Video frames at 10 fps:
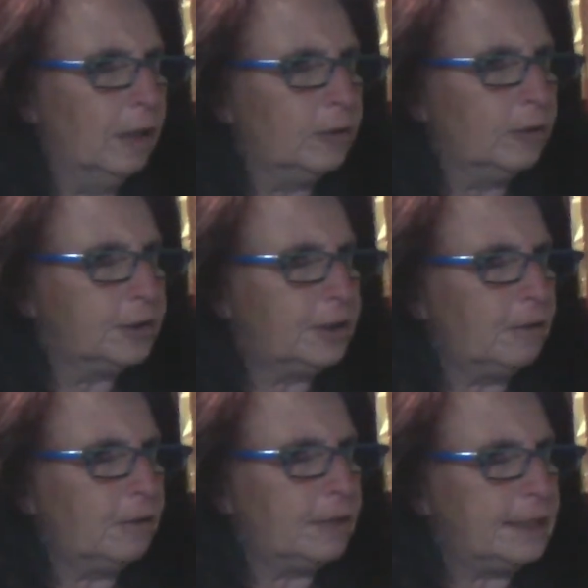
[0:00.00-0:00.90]
or
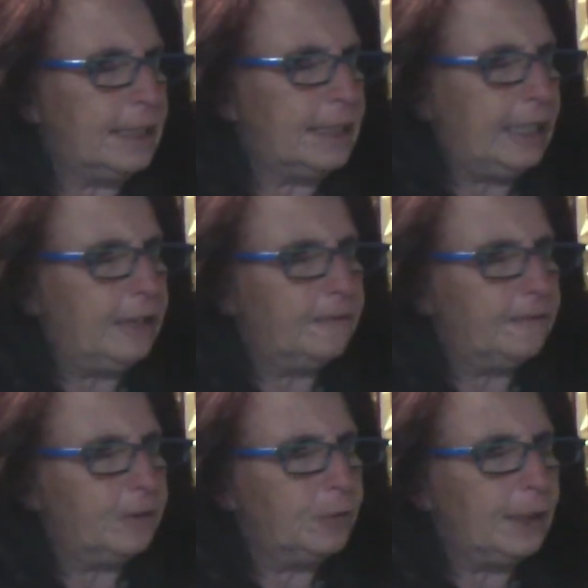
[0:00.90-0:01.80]
soak the seed
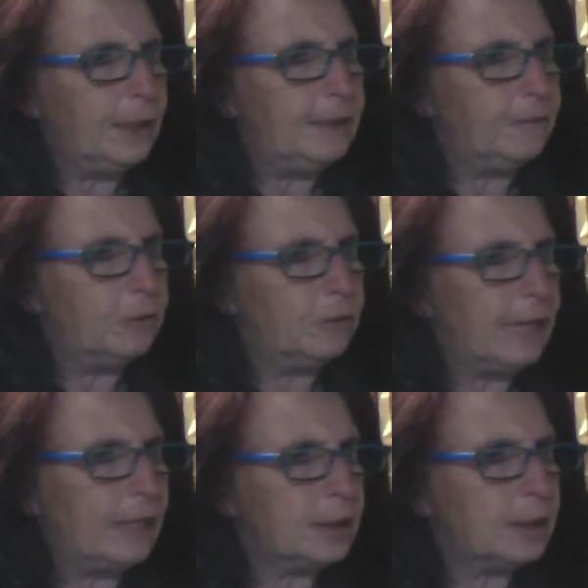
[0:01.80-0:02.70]
for 24
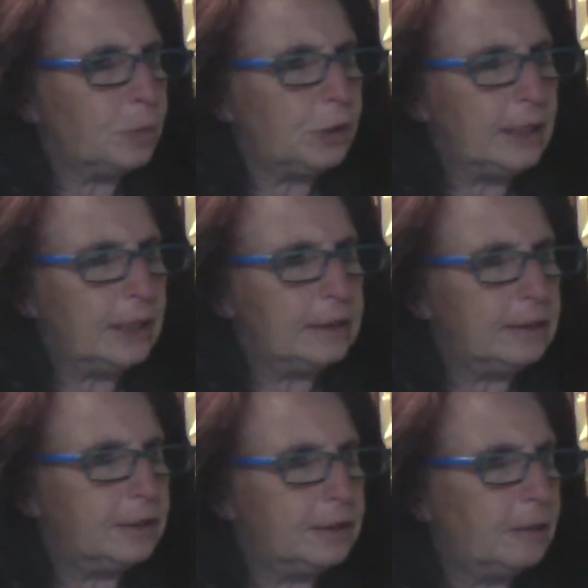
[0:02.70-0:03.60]
hours prior to
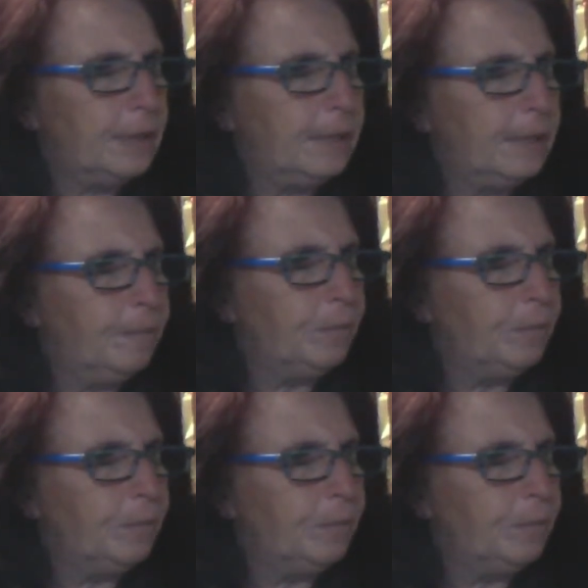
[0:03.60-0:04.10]
sowing.